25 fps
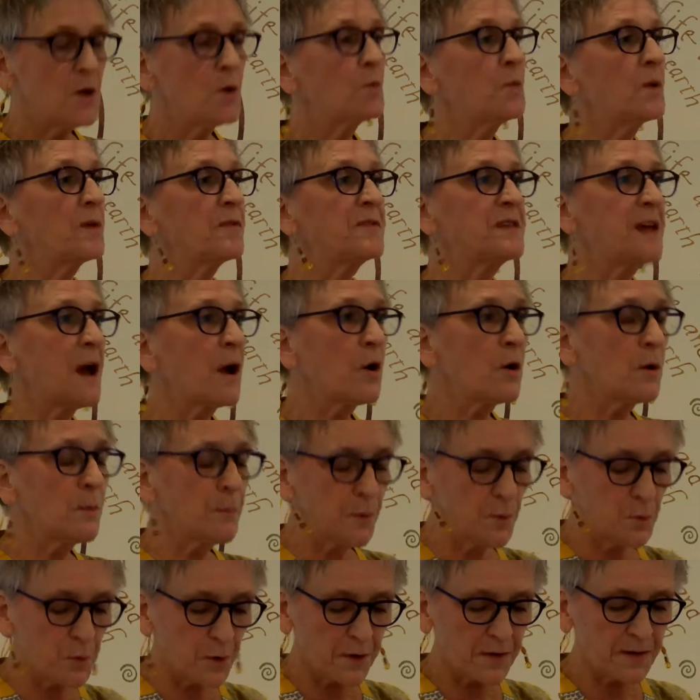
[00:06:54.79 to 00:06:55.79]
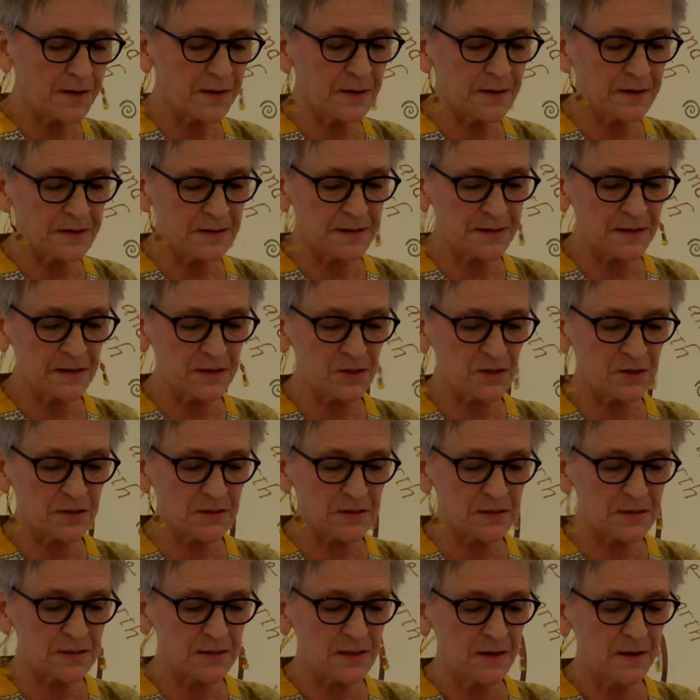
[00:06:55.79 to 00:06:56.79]
with terrible working
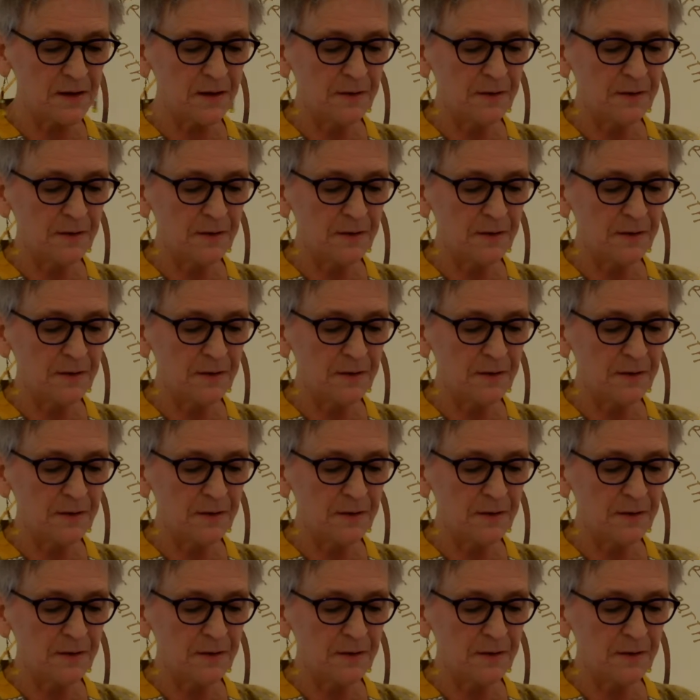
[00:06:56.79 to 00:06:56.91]
conditions.